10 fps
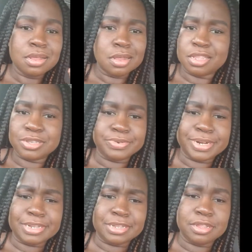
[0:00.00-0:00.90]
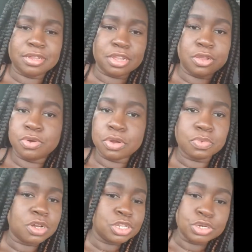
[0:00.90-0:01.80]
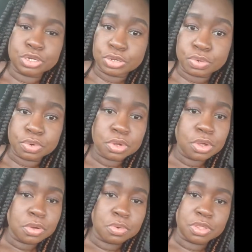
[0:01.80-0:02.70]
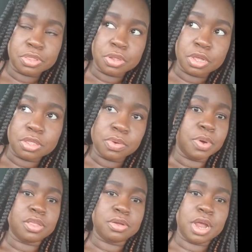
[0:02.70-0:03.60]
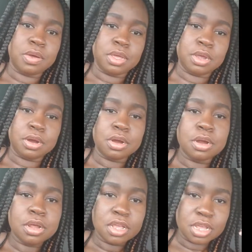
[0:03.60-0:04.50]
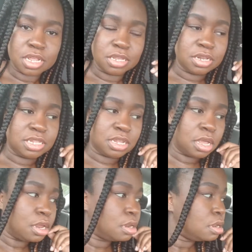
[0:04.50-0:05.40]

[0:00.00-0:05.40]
It's crazy. It's like you don't know what to do with like the weather out here. It's insane.